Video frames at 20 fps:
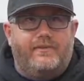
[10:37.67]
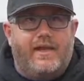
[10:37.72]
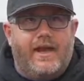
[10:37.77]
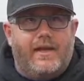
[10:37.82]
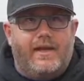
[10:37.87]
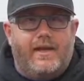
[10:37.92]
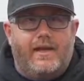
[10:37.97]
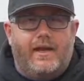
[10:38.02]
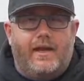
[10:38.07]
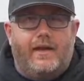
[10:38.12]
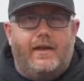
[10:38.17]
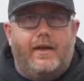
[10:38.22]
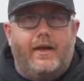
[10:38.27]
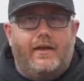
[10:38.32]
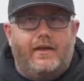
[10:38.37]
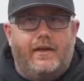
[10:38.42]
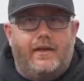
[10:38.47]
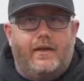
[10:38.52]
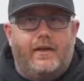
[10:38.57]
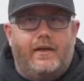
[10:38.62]

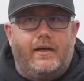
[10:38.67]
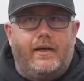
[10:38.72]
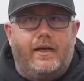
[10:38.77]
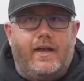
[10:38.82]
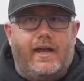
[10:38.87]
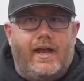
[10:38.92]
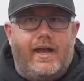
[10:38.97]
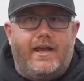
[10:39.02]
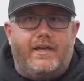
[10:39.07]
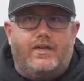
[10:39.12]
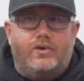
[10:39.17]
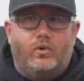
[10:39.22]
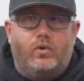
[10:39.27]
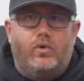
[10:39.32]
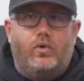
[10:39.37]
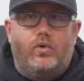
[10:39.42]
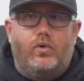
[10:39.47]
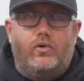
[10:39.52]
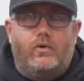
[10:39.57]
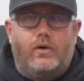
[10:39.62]
$99.99
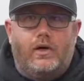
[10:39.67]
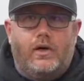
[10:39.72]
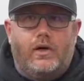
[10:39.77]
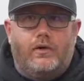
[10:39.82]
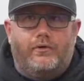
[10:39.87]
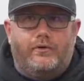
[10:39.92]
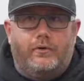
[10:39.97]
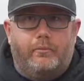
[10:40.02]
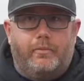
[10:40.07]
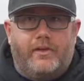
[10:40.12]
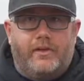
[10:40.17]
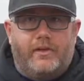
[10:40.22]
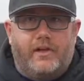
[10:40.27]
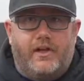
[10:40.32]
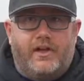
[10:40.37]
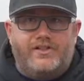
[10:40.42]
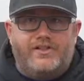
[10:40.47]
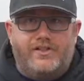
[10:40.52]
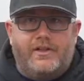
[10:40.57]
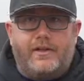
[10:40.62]
annual for Pit
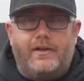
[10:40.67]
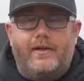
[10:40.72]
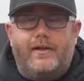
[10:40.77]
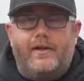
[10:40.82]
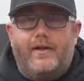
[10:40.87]
Logic.